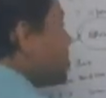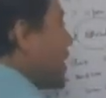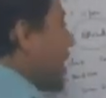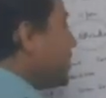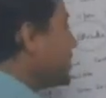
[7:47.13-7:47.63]

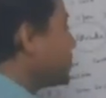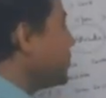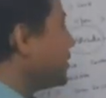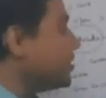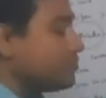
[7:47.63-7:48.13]
Tag
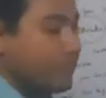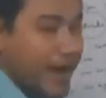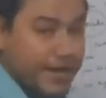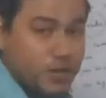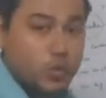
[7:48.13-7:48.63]

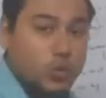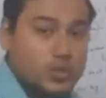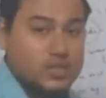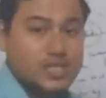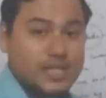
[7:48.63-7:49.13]
specify
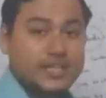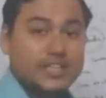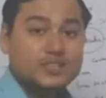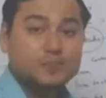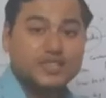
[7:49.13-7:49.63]
rules. It
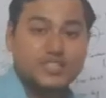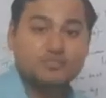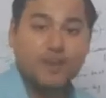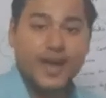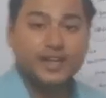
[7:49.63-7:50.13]
is
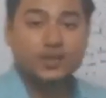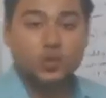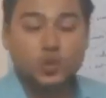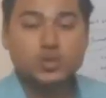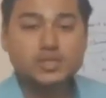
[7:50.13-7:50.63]
specifying
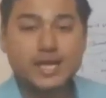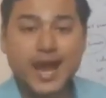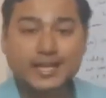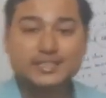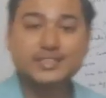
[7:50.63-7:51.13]
rules
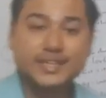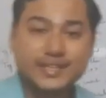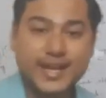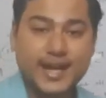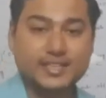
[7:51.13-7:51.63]
and
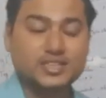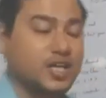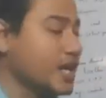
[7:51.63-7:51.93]
syntax.